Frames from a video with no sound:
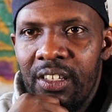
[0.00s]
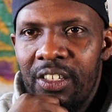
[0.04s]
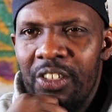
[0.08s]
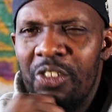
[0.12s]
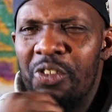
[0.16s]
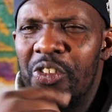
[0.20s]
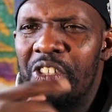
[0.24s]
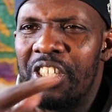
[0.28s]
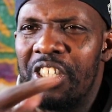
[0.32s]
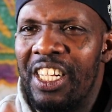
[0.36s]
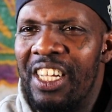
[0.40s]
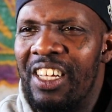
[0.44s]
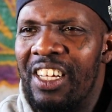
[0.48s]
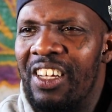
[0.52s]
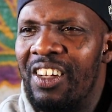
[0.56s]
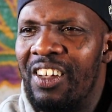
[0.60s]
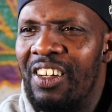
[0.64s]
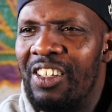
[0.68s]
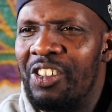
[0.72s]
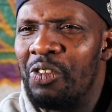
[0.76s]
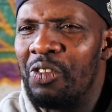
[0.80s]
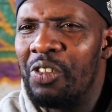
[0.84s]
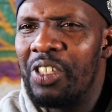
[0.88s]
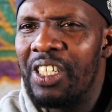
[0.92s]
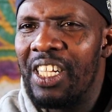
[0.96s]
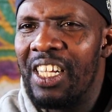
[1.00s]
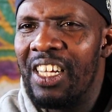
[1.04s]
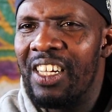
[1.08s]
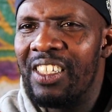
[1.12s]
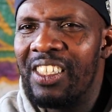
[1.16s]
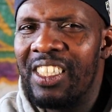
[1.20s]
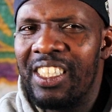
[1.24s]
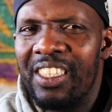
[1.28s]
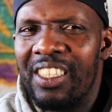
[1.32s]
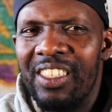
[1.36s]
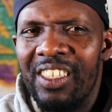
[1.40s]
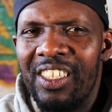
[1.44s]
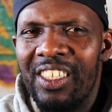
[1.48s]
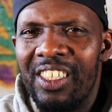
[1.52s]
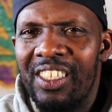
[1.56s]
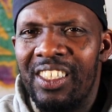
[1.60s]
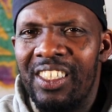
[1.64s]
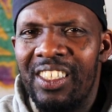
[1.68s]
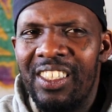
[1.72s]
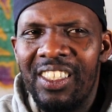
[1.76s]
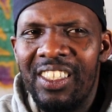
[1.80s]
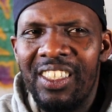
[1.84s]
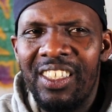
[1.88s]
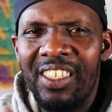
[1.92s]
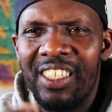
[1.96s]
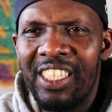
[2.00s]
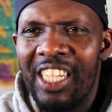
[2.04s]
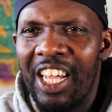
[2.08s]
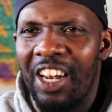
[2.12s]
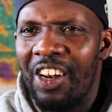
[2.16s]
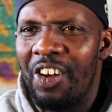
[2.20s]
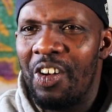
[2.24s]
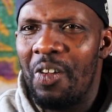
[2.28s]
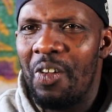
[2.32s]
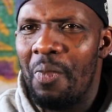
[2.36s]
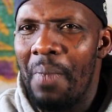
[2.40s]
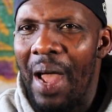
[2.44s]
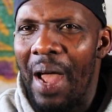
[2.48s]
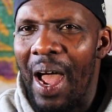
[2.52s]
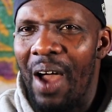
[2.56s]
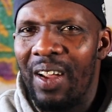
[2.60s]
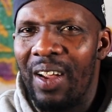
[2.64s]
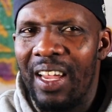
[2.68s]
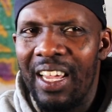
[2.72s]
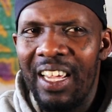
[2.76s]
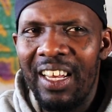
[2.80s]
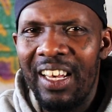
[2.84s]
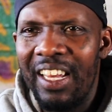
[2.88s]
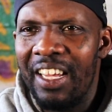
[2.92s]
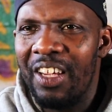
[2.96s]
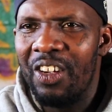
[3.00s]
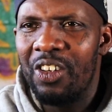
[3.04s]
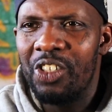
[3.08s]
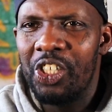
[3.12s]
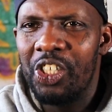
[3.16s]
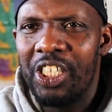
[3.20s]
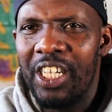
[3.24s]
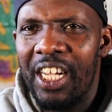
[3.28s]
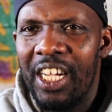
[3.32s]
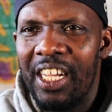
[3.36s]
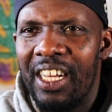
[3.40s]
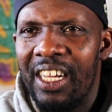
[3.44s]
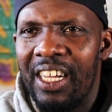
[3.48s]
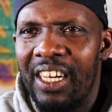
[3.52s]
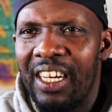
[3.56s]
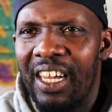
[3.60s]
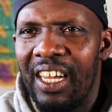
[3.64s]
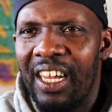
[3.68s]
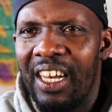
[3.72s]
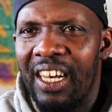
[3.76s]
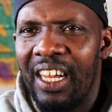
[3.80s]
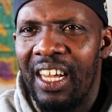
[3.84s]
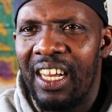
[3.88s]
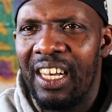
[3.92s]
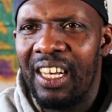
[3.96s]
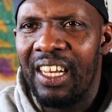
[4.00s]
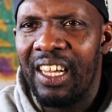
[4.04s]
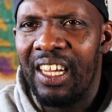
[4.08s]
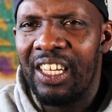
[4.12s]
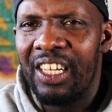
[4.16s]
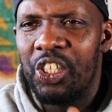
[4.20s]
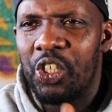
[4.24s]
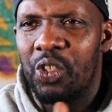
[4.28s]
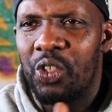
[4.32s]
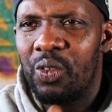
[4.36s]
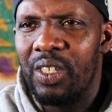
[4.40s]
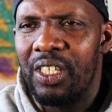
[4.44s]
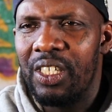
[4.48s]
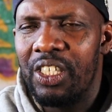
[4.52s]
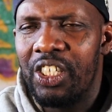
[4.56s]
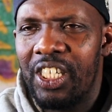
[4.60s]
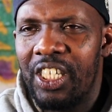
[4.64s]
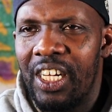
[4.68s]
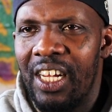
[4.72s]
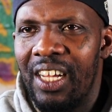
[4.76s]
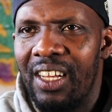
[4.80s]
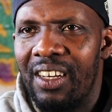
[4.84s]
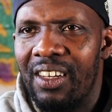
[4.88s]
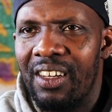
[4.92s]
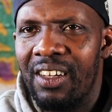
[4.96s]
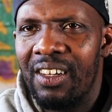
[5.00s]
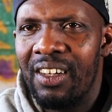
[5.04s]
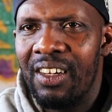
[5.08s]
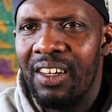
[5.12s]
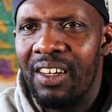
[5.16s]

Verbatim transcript: You still, you still telling them about illegal shit and, and, and, and street shit.